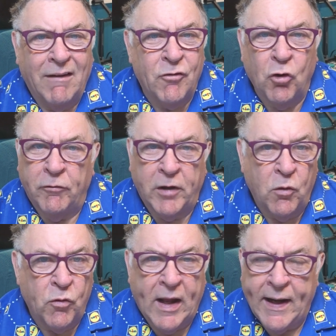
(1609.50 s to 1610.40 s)
I've sort of
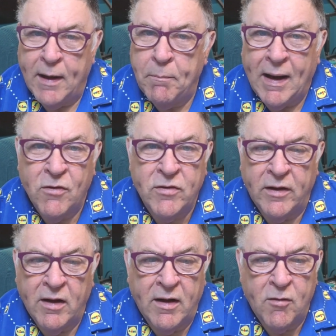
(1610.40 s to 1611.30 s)
used that in the
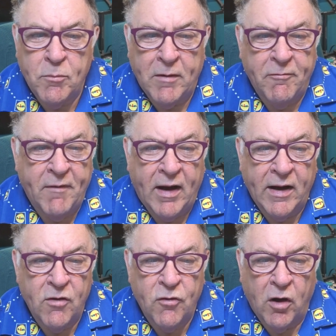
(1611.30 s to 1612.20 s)
past and it's been
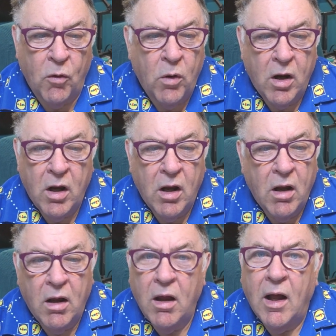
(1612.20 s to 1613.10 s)
fine. So
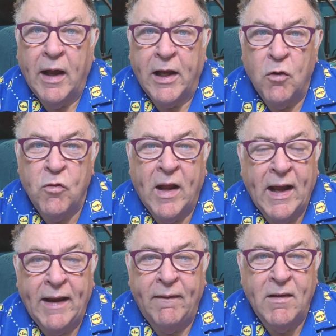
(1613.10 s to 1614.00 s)
I use
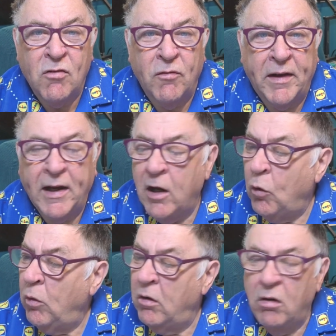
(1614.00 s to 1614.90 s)
that in this
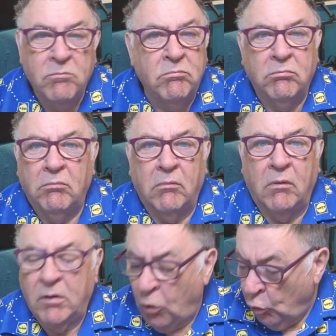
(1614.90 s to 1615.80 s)
video.
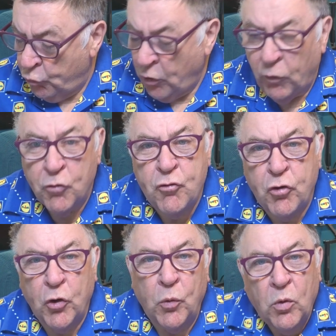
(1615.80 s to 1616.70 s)
Also, there's
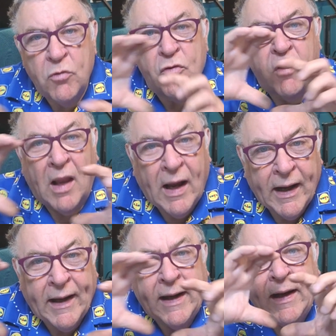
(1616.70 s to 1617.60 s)
two
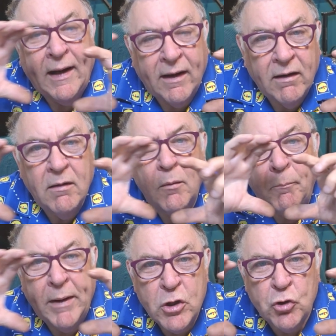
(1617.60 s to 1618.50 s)
sliding
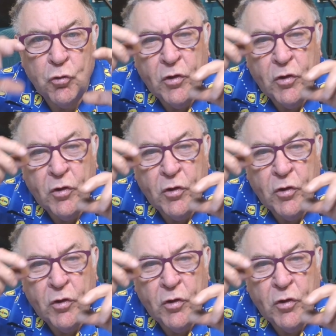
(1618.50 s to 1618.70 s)
bits.